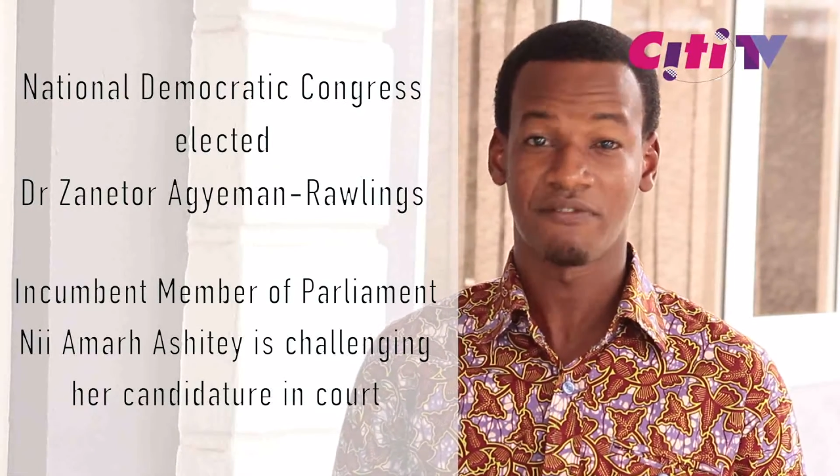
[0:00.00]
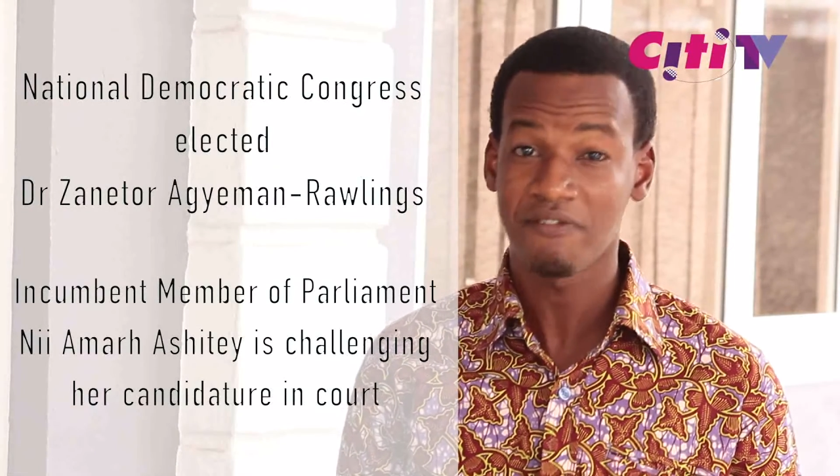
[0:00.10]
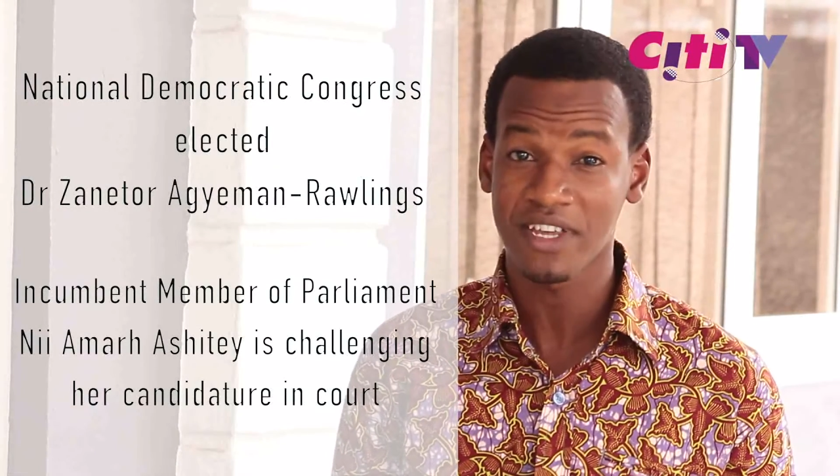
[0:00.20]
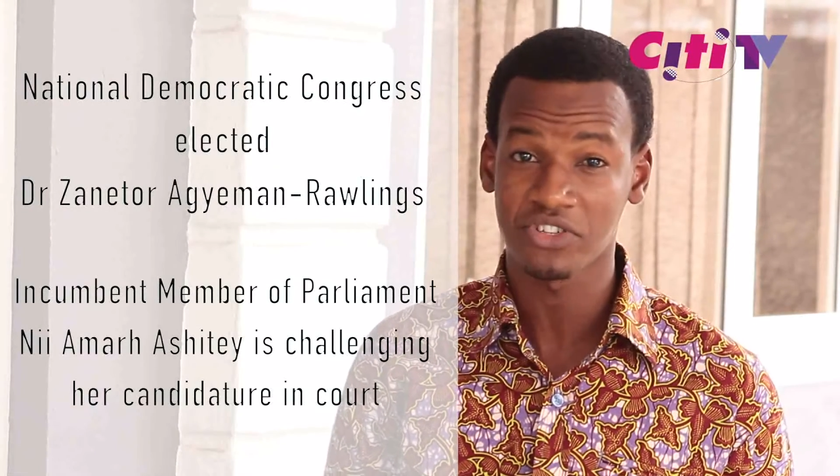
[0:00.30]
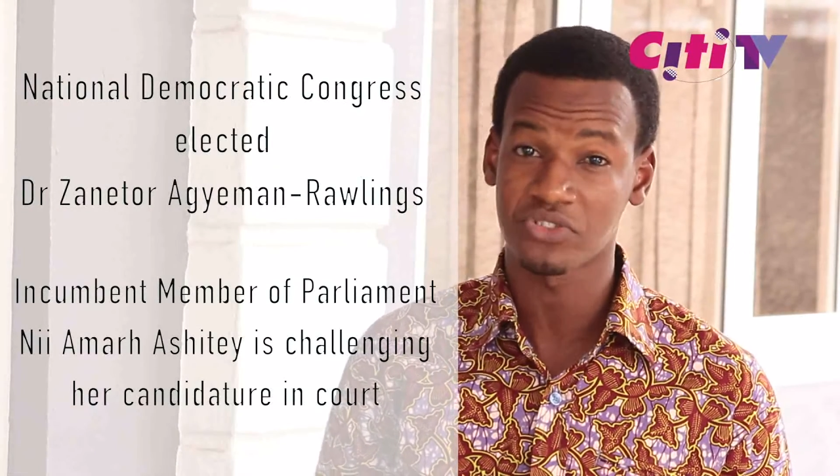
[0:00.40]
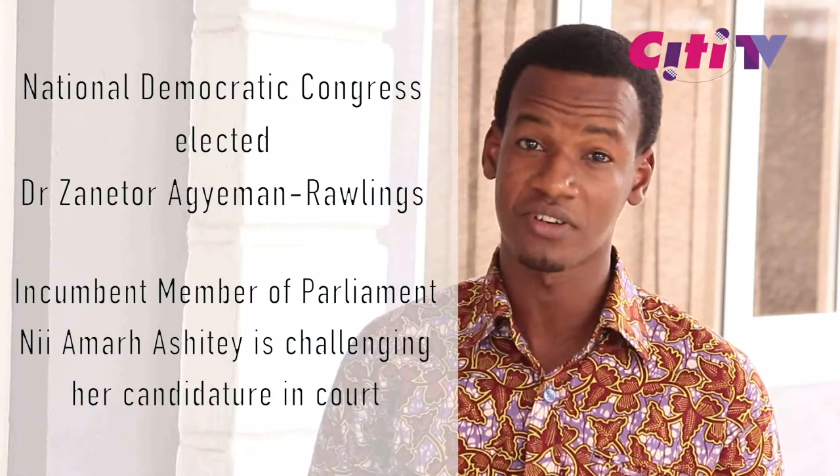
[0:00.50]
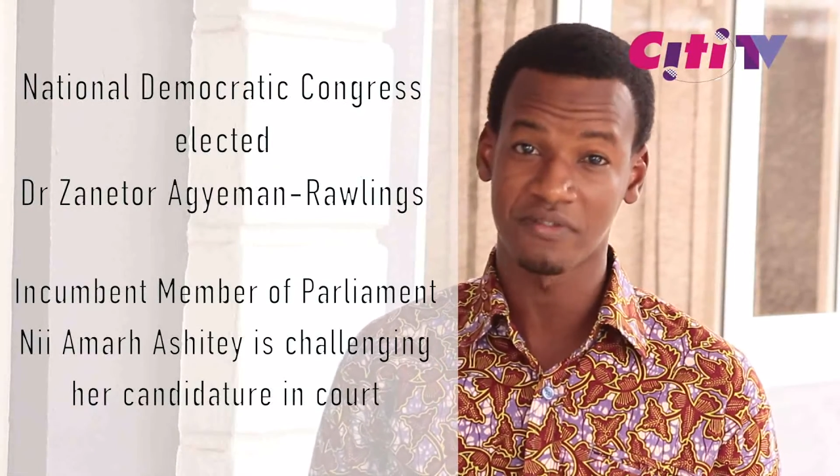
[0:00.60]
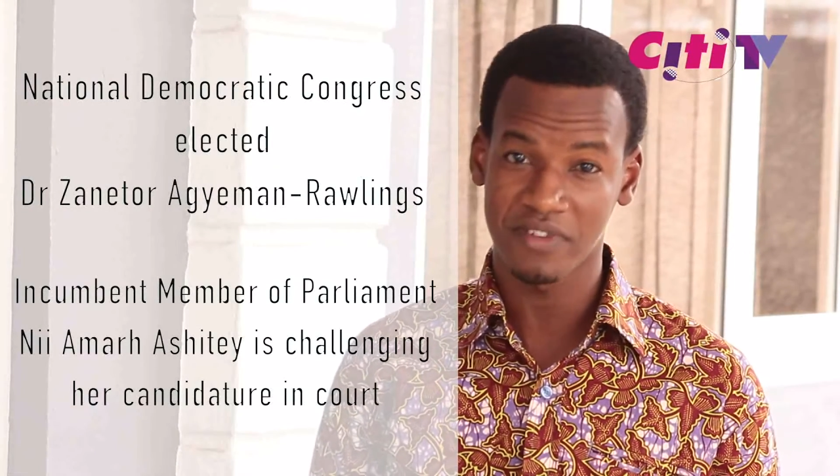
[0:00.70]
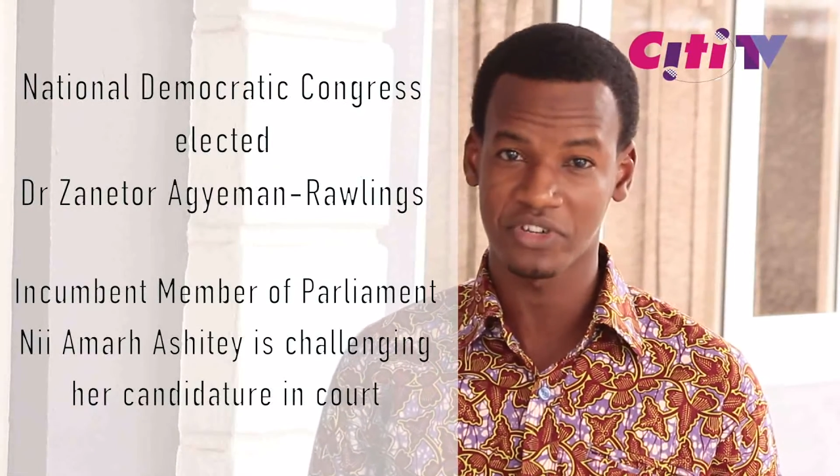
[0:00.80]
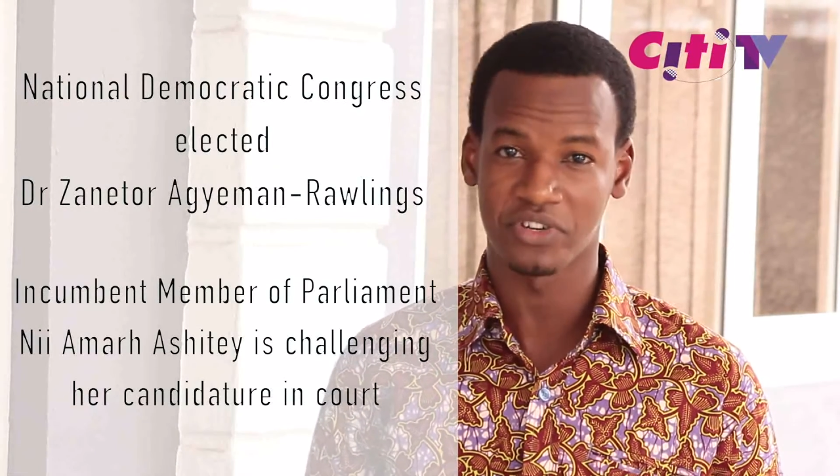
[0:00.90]
first round
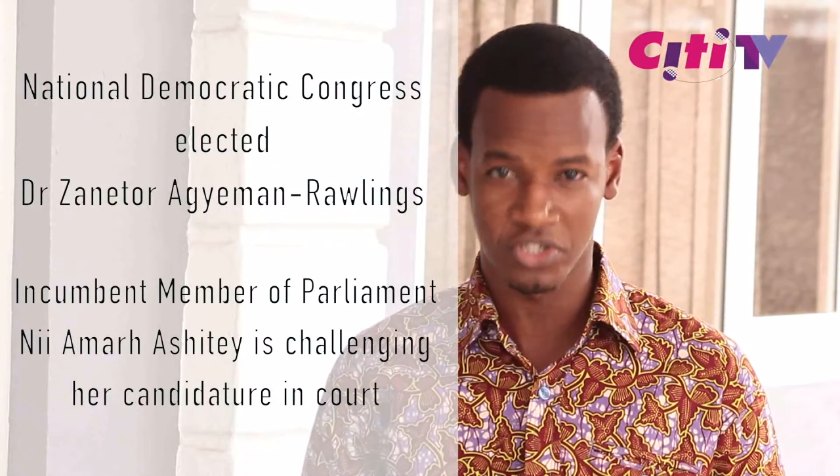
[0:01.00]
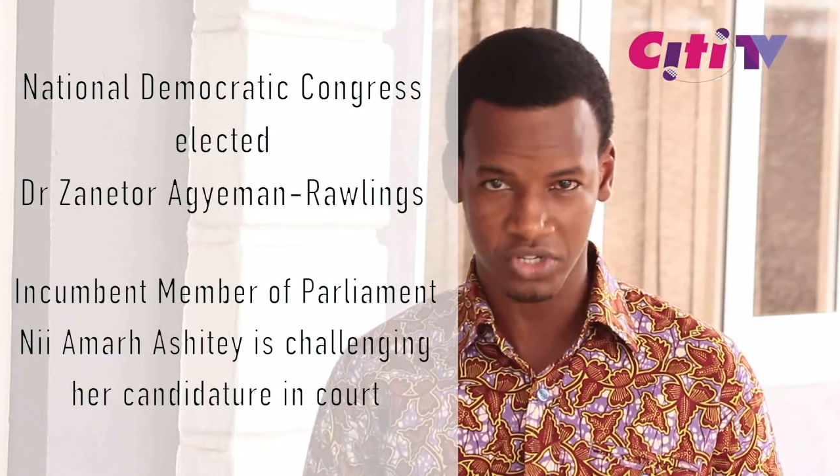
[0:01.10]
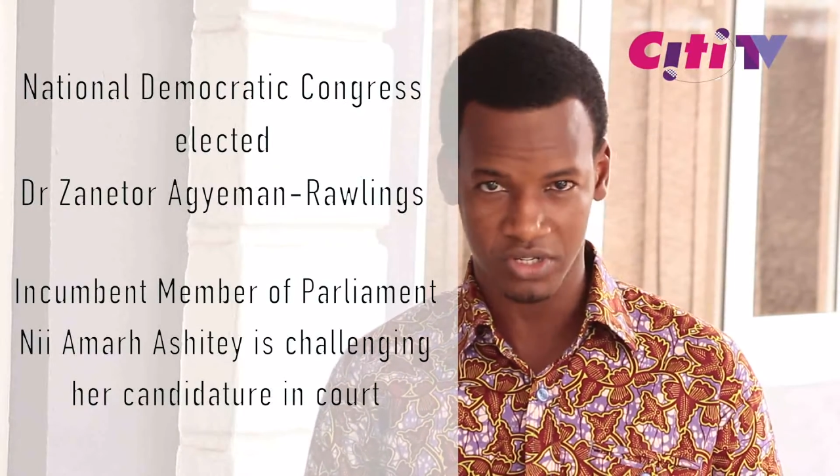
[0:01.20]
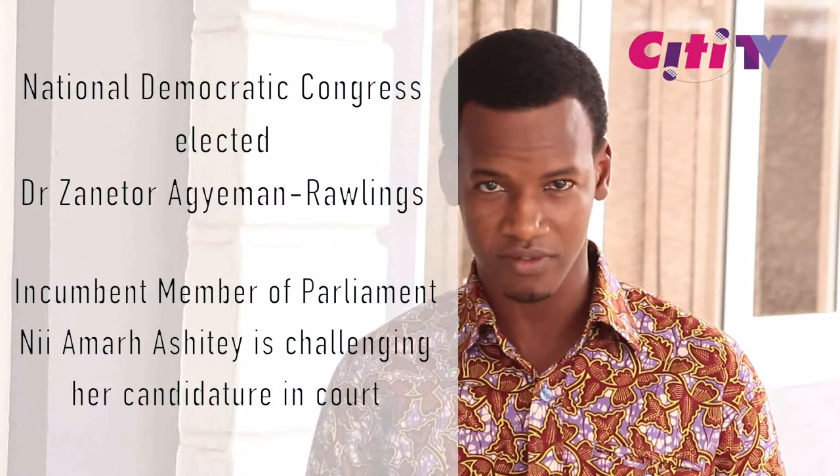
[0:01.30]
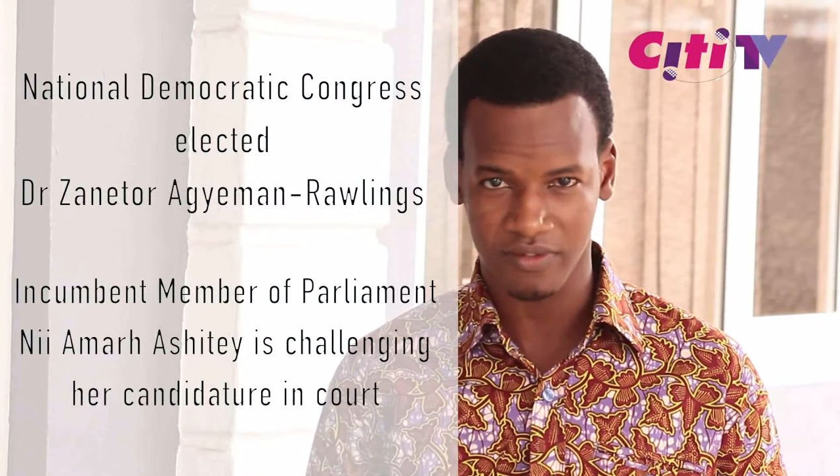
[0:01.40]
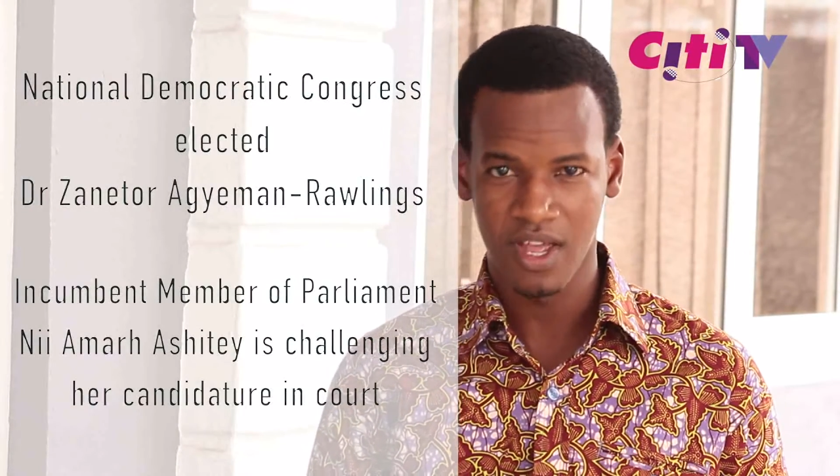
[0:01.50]
victory, sort of.